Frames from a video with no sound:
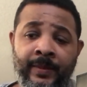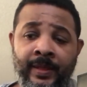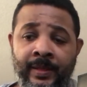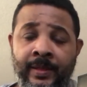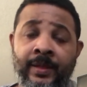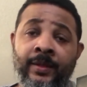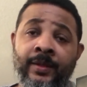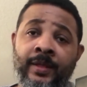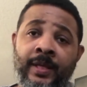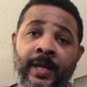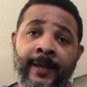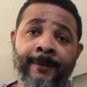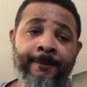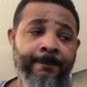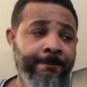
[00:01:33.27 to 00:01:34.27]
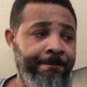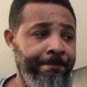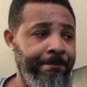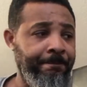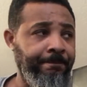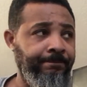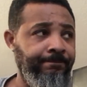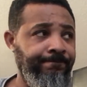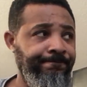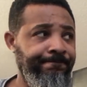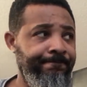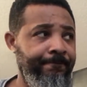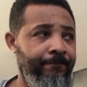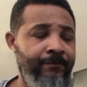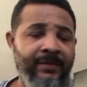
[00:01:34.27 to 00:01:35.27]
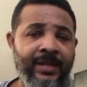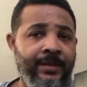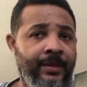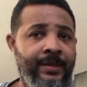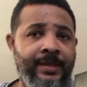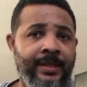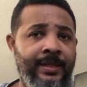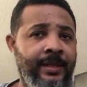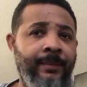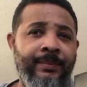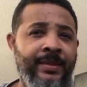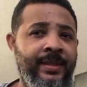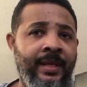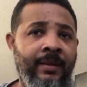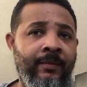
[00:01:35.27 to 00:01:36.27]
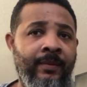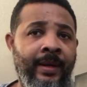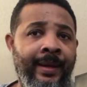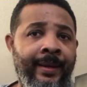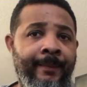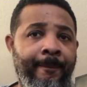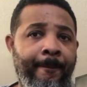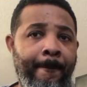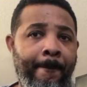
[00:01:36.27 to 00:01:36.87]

until today. So I said, something's not right.